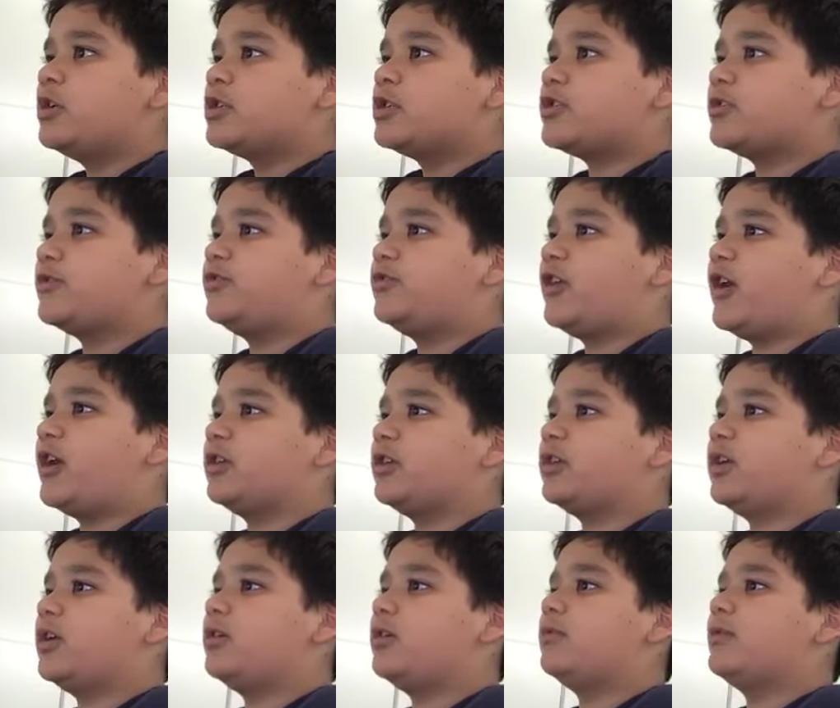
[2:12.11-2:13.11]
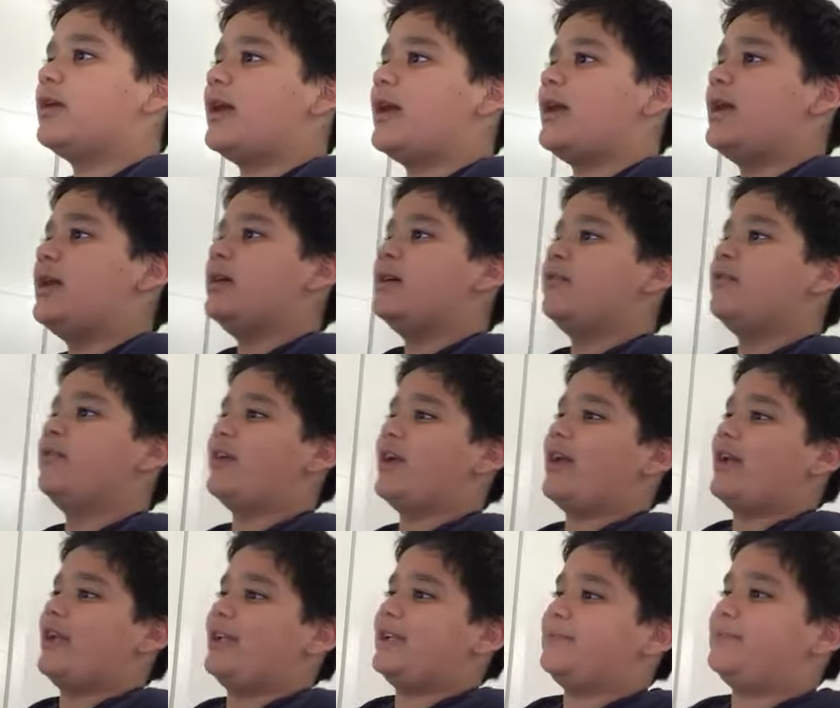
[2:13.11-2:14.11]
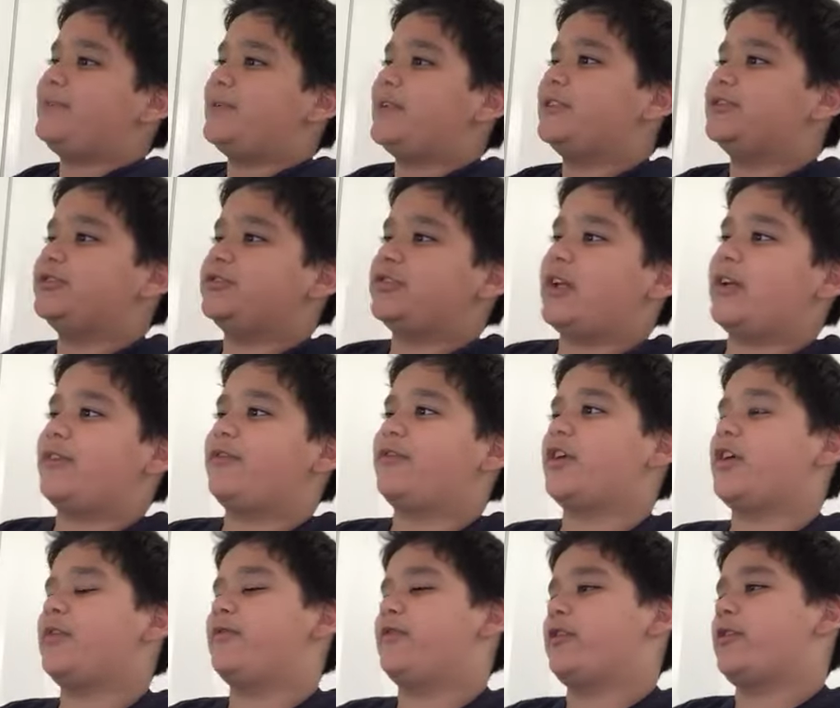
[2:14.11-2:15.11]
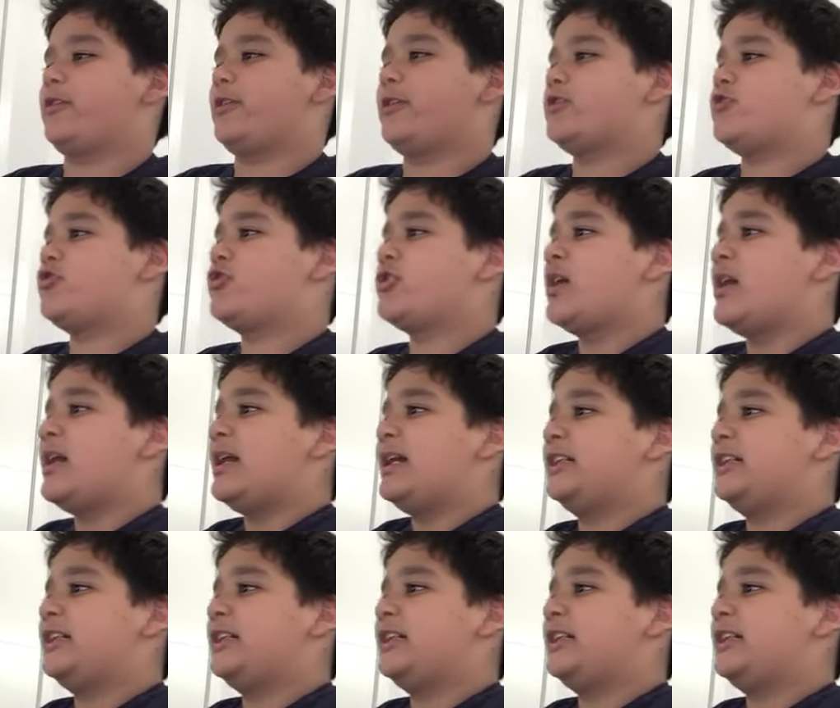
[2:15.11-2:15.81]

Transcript: To follow the AP's life coverage